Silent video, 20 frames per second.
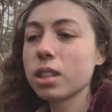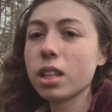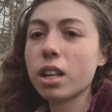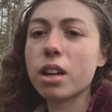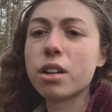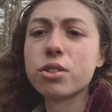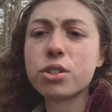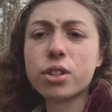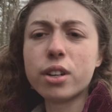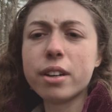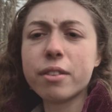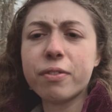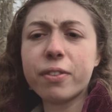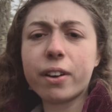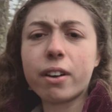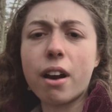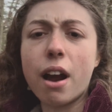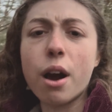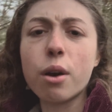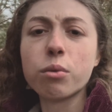I was trying to
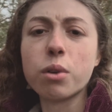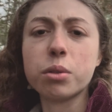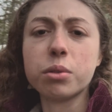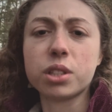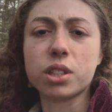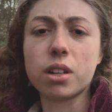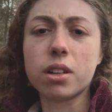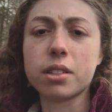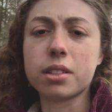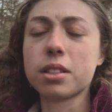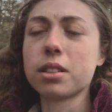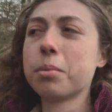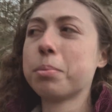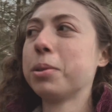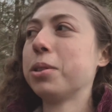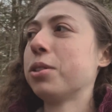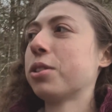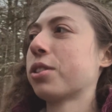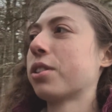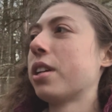figure out what was causing the
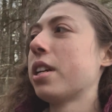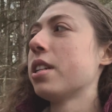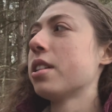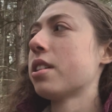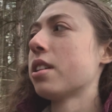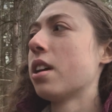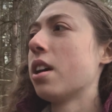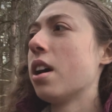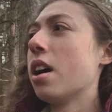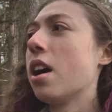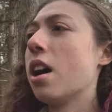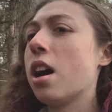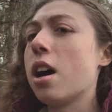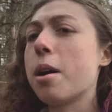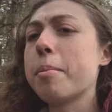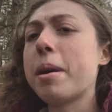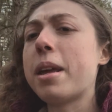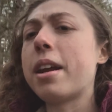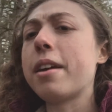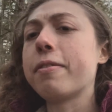blue screens,
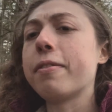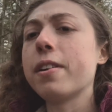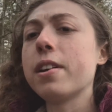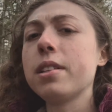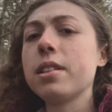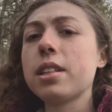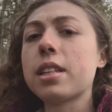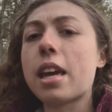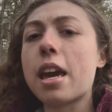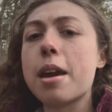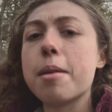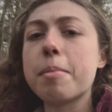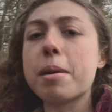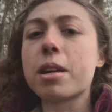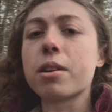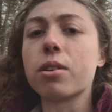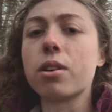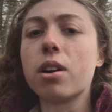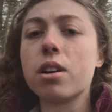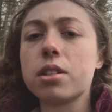um, and I finally came
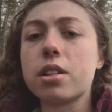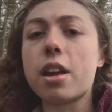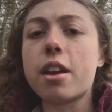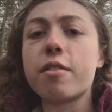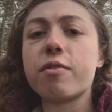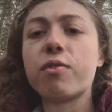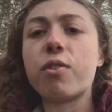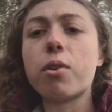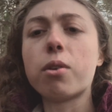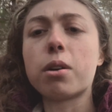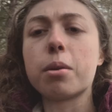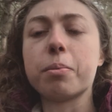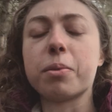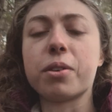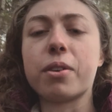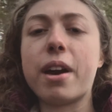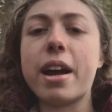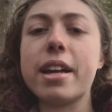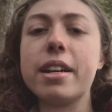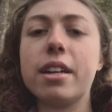across a forum
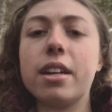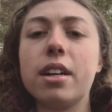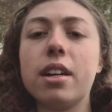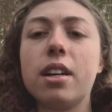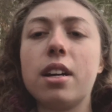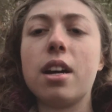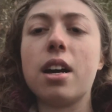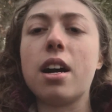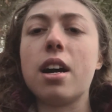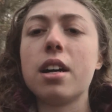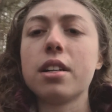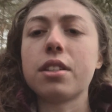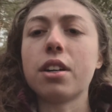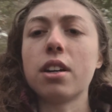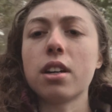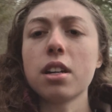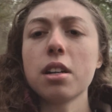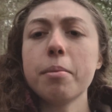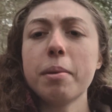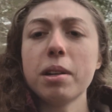thread uh,
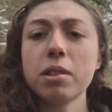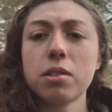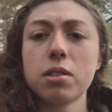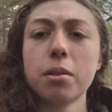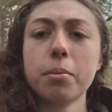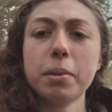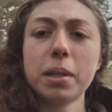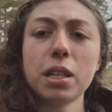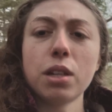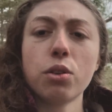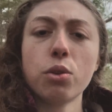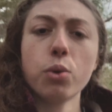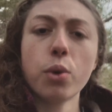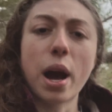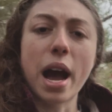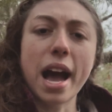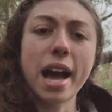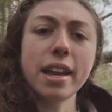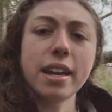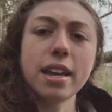talking about somebody who
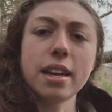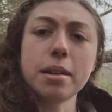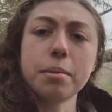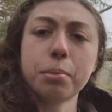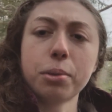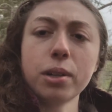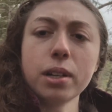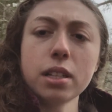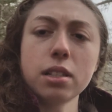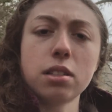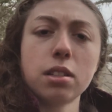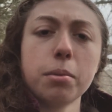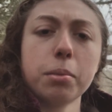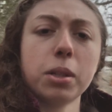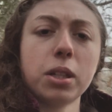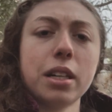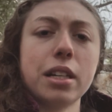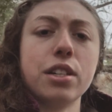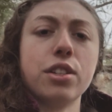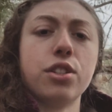had a pretty
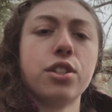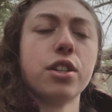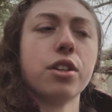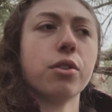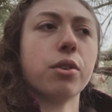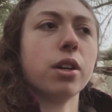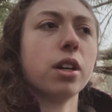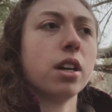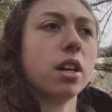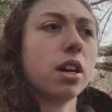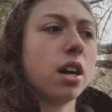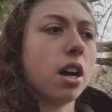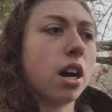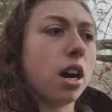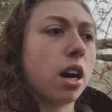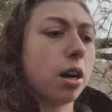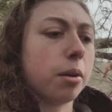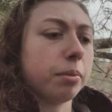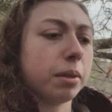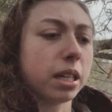similar issue
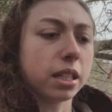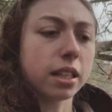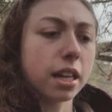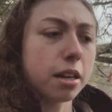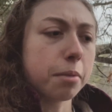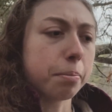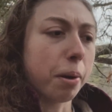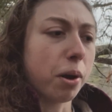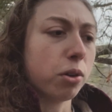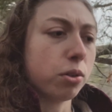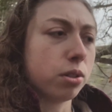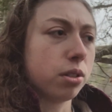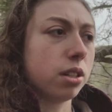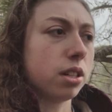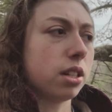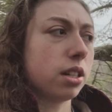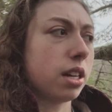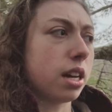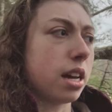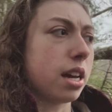um, like they had
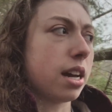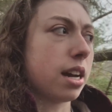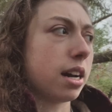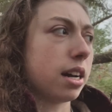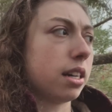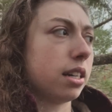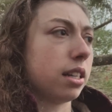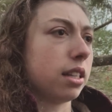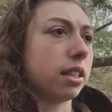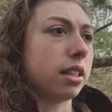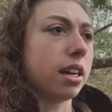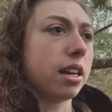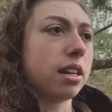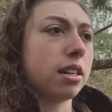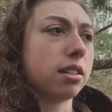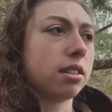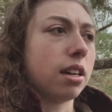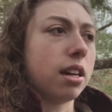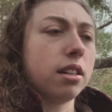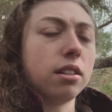posted and they
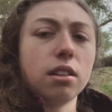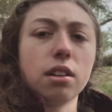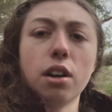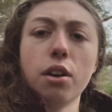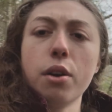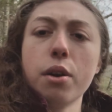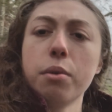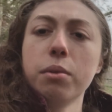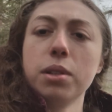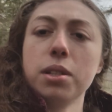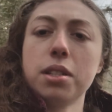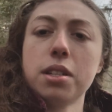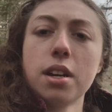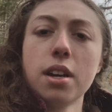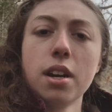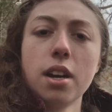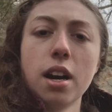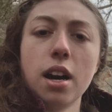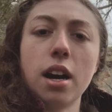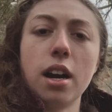said, you know, it was
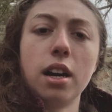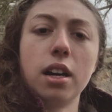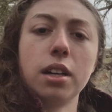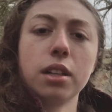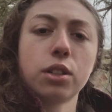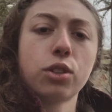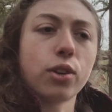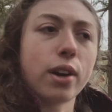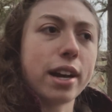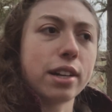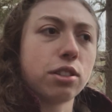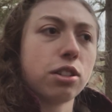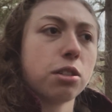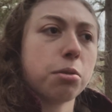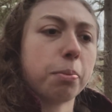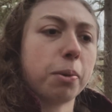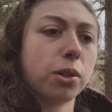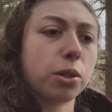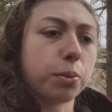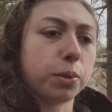uh,
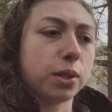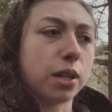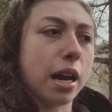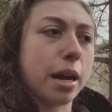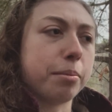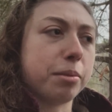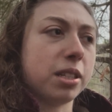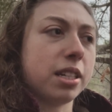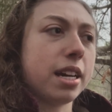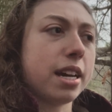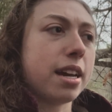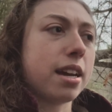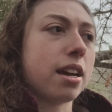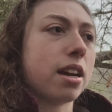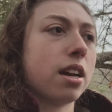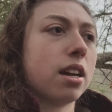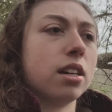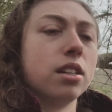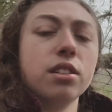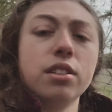crashes multiple times a day,
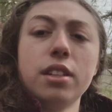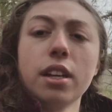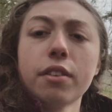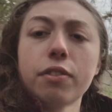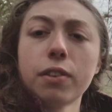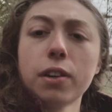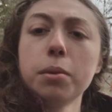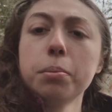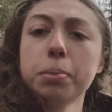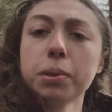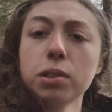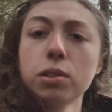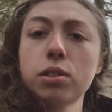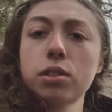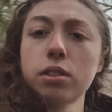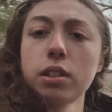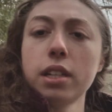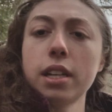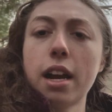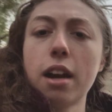different blue
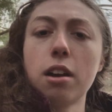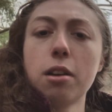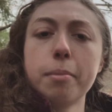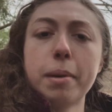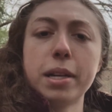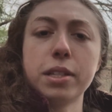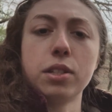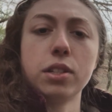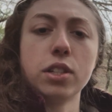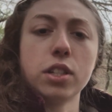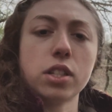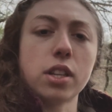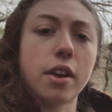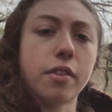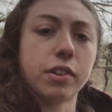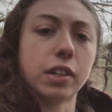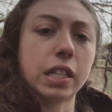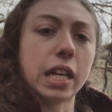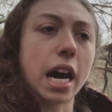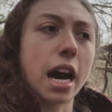screen error messages
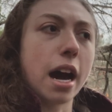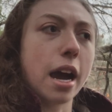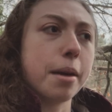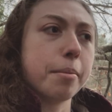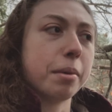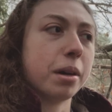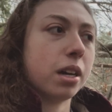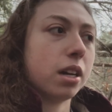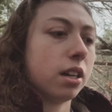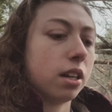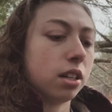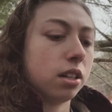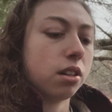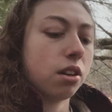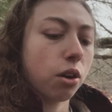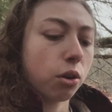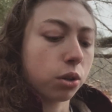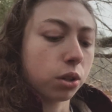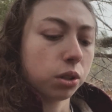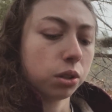every time,
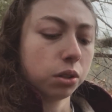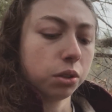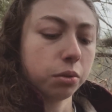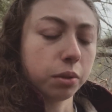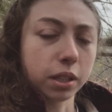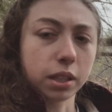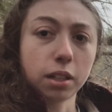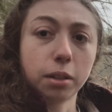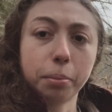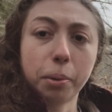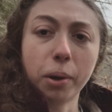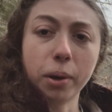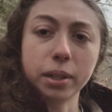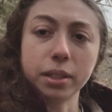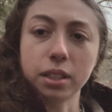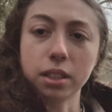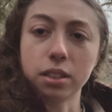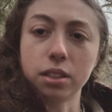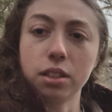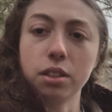no clue what they're
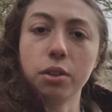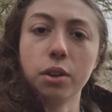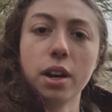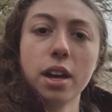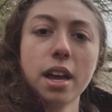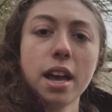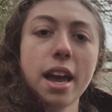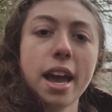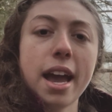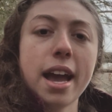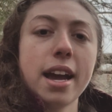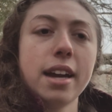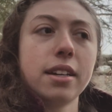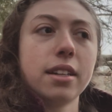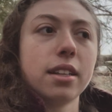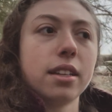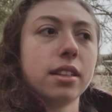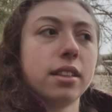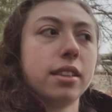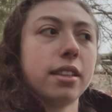pointing to.
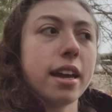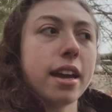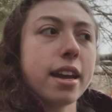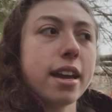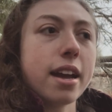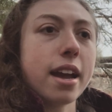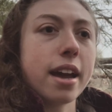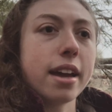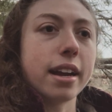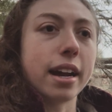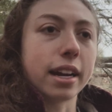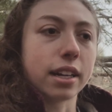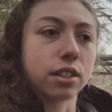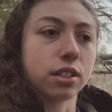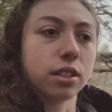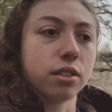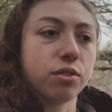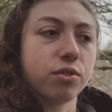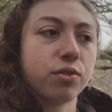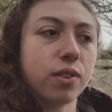And they had
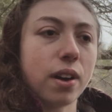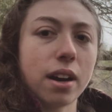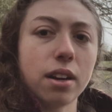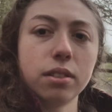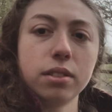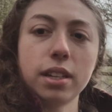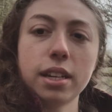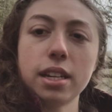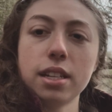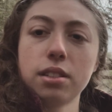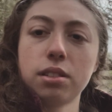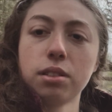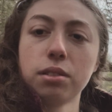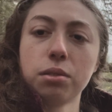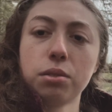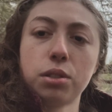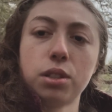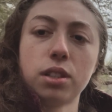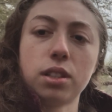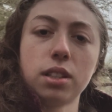actually found a
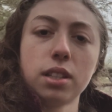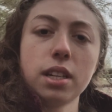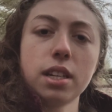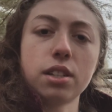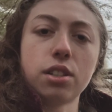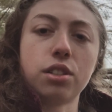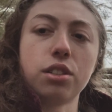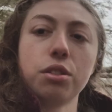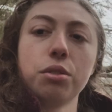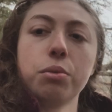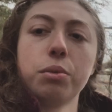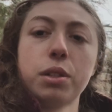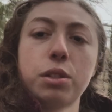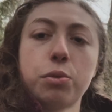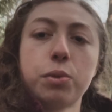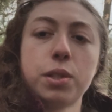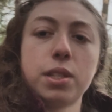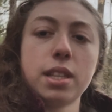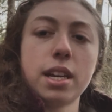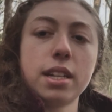solution to the issue, which
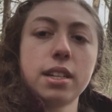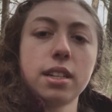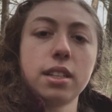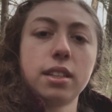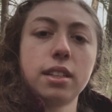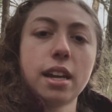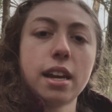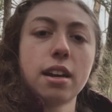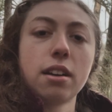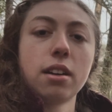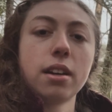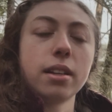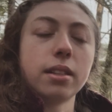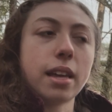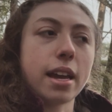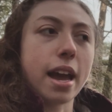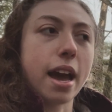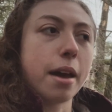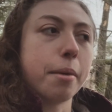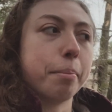was that they
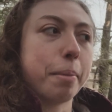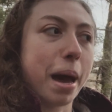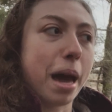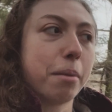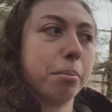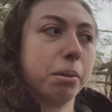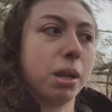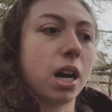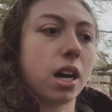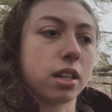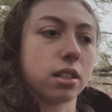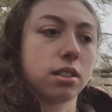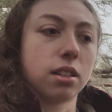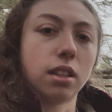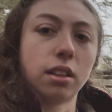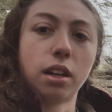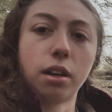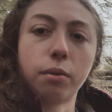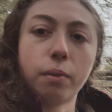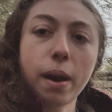they had bad blocks
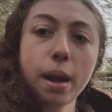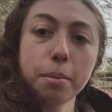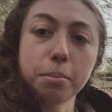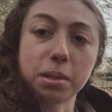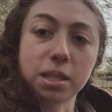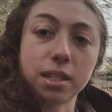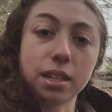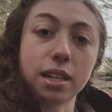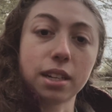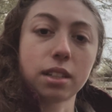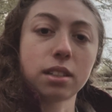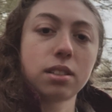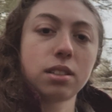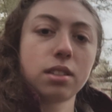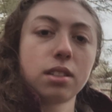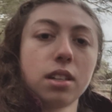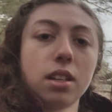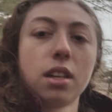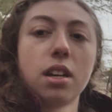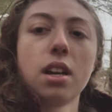in their RAM
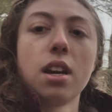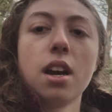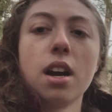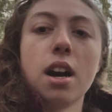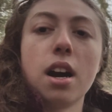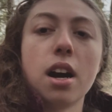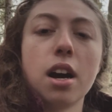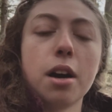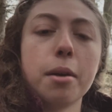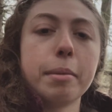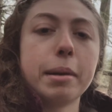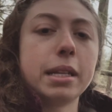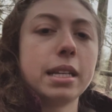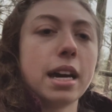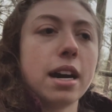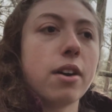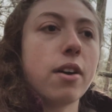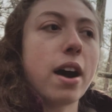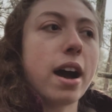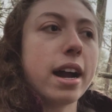sticks. Um,
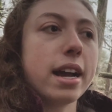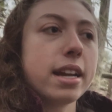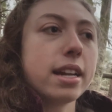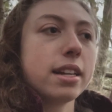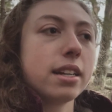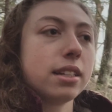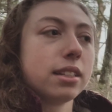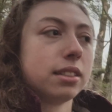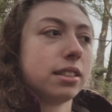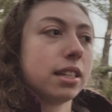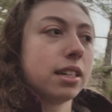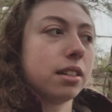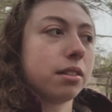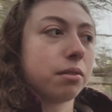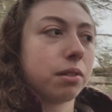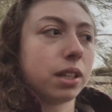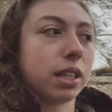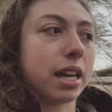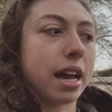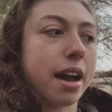now, I didn't
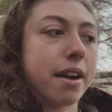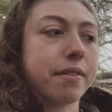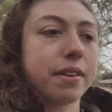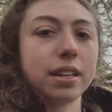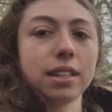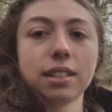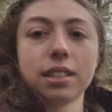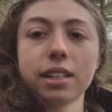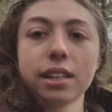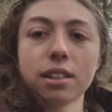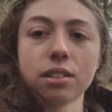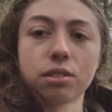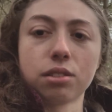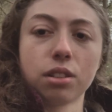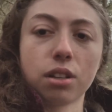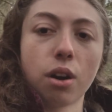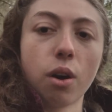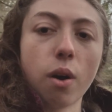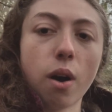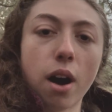really have anything else
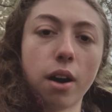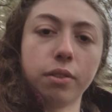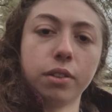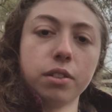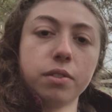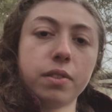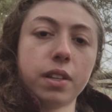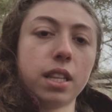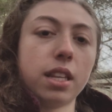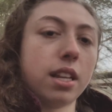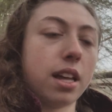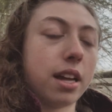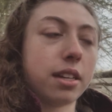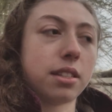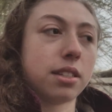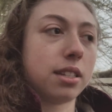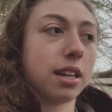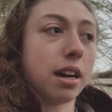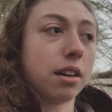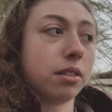to go off of, and
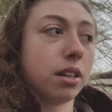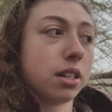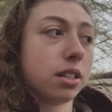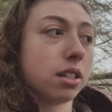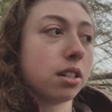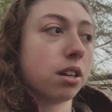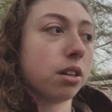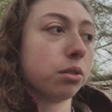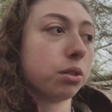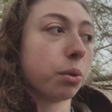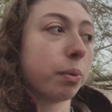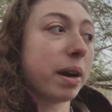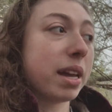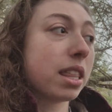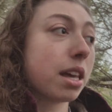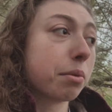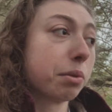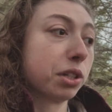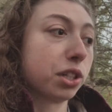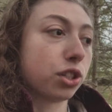that sounded, you know, the way
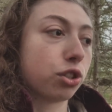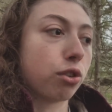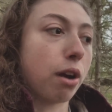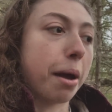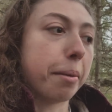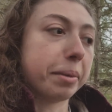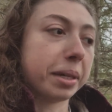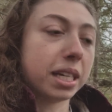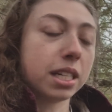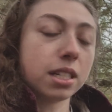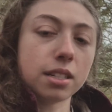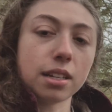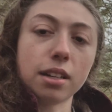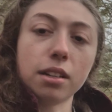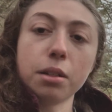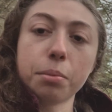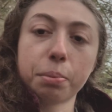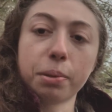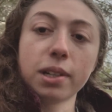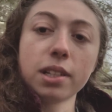they were describing it
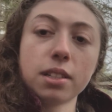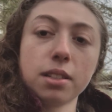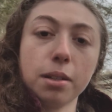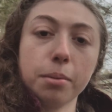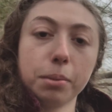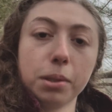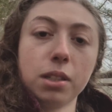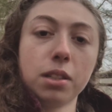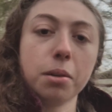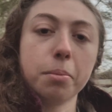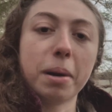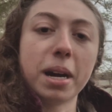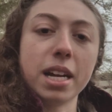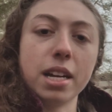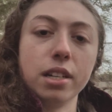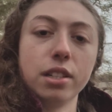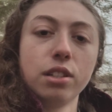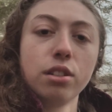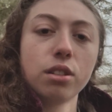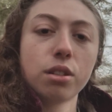sounded pretty similar to my
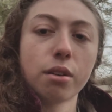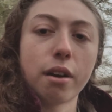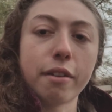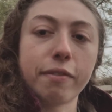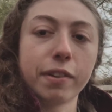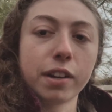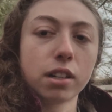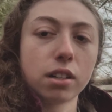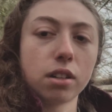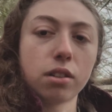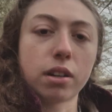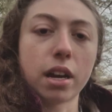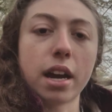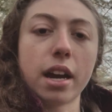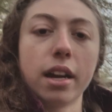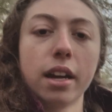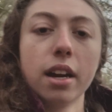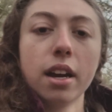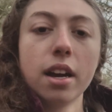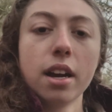issue, so I figured, okay,